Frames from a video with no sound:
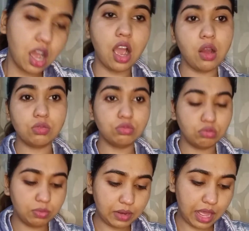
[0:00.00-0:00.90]
how to
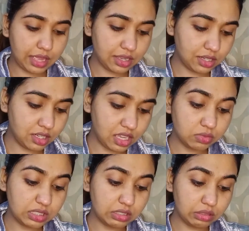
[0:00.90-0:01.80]
apply it.
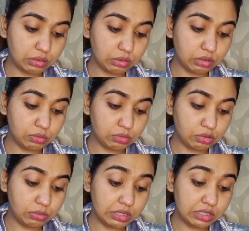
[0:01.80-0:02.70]
Circular
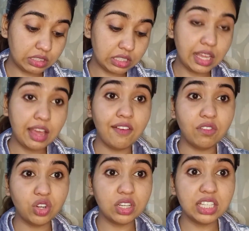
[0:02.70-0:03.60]
movements for
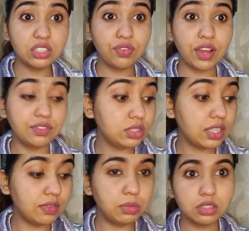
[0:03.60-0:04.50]
at least 5 to
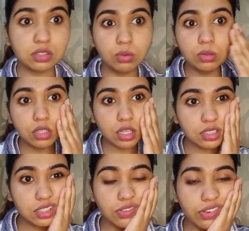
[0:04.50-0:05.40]
7 minutes. Who does
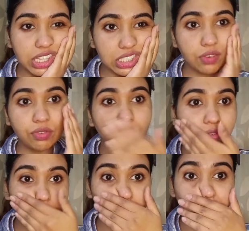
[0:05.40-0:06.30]
the face scrub for
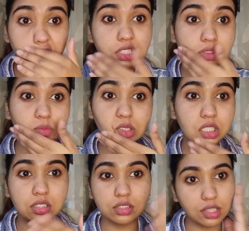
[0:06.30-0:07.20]
5 to 7
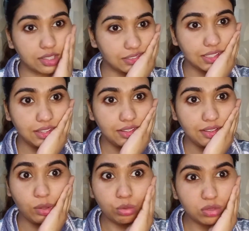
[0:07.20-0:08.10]
minutes, guys?
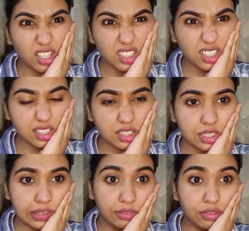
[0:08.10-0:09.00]
Who does it?
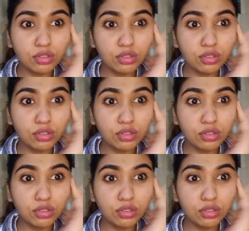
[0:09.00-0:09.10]
If you